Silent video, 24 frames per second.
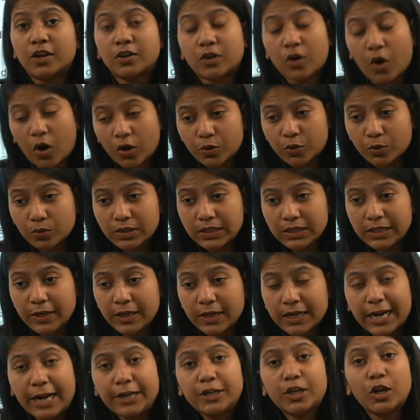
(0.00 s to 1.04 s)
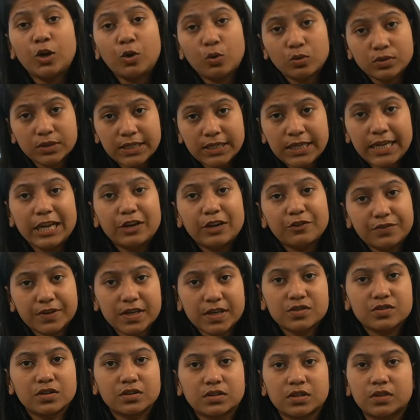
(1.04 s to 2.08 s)
not only let alone the
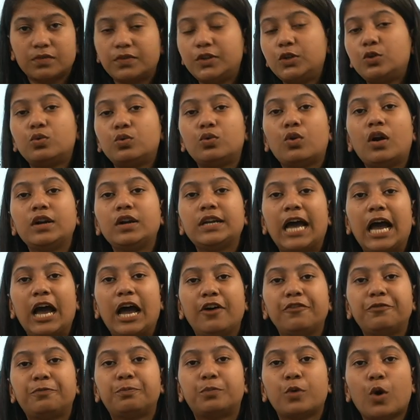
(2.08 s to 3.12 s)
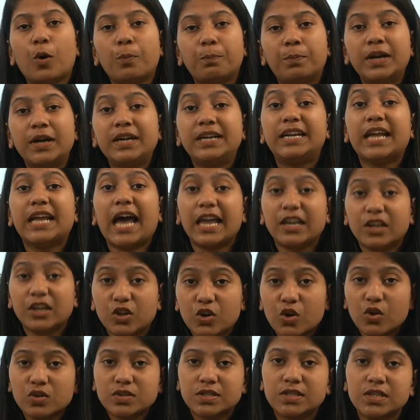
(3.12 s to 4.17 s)
infrastructure we do not have proper
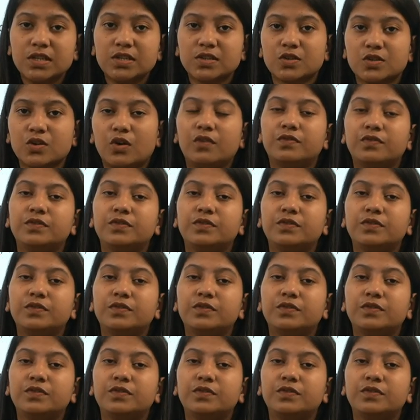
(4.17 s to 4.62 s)
diagnosis